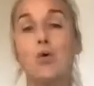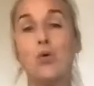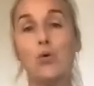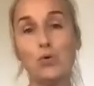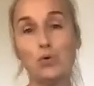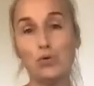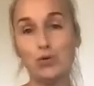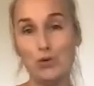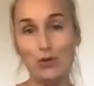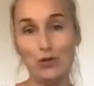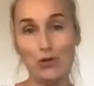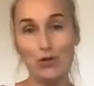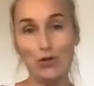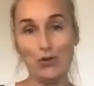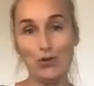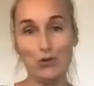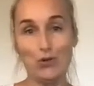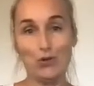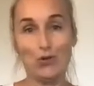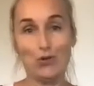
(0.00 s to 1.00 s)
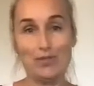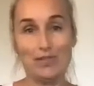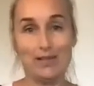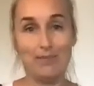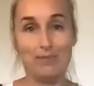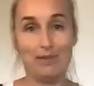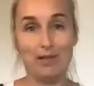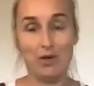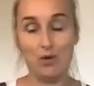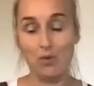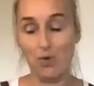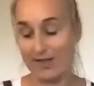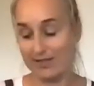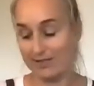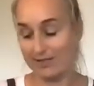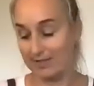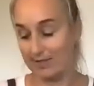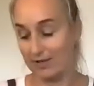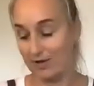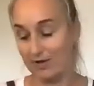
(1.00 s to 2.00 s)
or stir through something quite
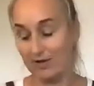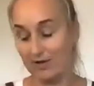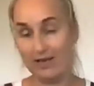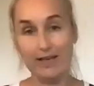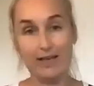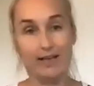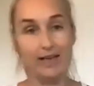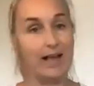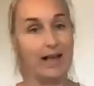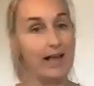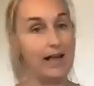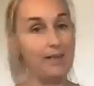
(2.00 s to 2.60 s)
slowly,